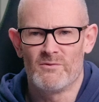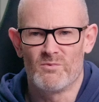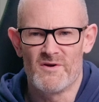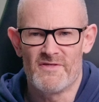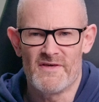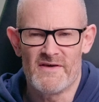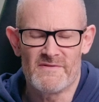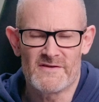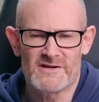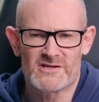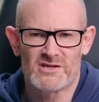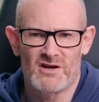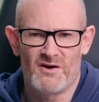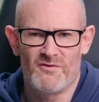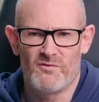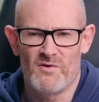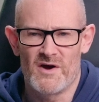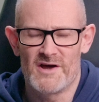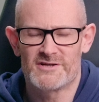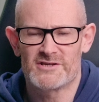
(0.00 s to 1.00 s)
within the
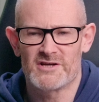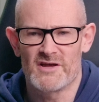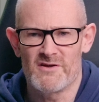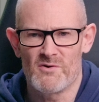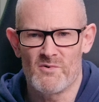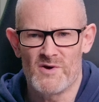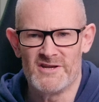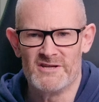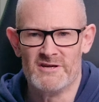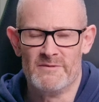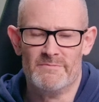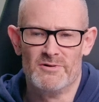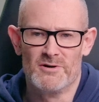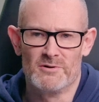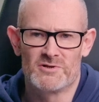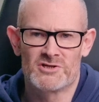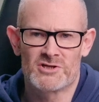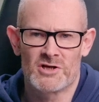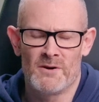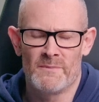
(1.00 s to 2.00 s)
software so that when you
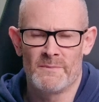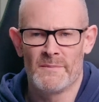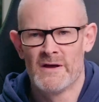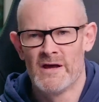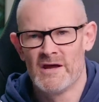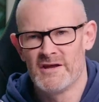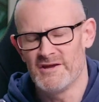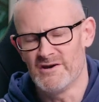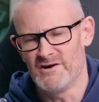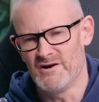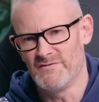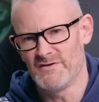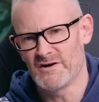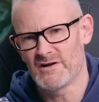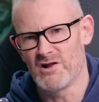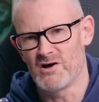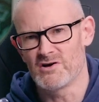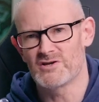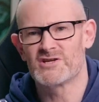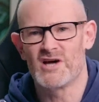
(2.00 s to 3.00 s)
boot up, your
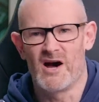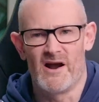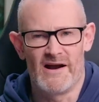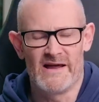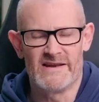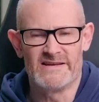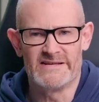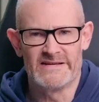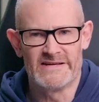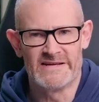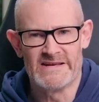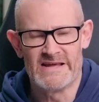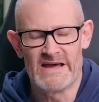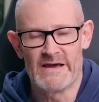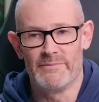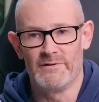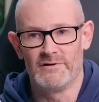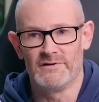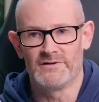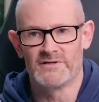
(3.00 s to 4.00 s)
overclocks are already
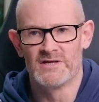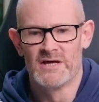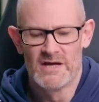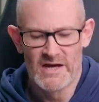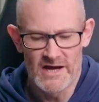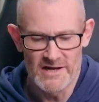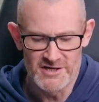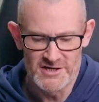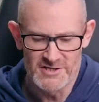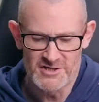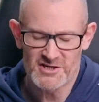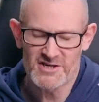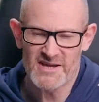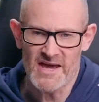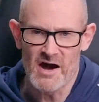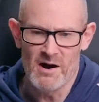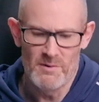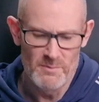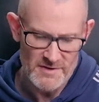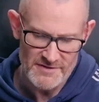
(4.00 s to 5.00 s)
enabled and you just
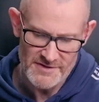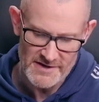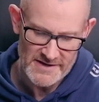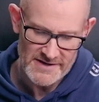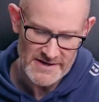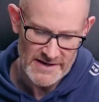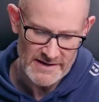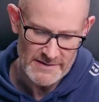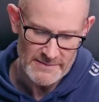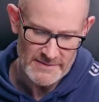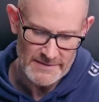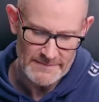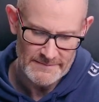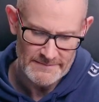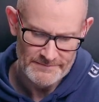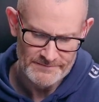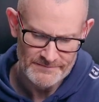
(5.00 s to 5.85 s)
get on with your gaming.